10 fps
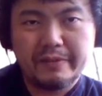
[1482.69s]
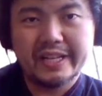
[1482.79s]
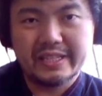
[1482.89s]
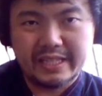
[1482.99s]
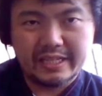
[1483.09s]
but
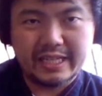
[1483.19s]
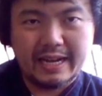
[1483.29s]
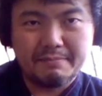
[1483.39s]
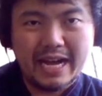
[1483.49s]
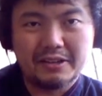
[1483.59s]
at the same
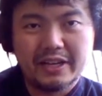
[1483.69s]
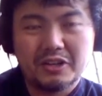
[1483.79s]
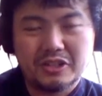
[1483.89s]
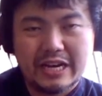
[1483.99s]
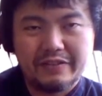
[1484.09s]
time now they
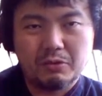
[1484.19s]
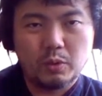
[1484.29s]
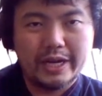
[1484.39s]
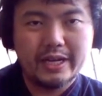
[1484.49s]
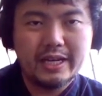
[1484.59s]
also have
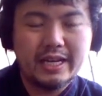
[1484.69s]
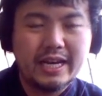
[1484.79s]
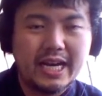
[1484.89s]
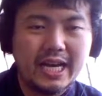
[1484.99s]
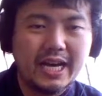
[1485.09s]

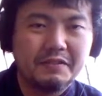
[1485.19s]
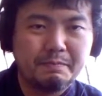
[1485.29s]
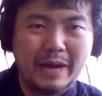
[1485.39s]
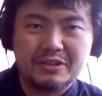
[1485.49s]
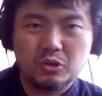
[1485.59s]
a
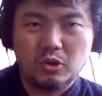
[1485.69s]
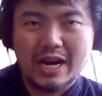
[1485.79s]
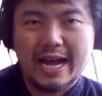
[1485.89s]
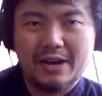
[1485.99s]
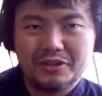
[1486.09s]

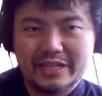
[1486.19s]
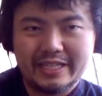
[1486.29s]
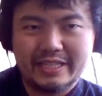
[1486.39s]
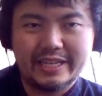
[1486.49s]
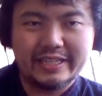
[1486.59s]
backdoor out in
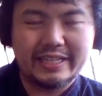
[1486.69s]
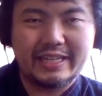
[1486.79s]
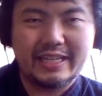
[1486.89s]
case they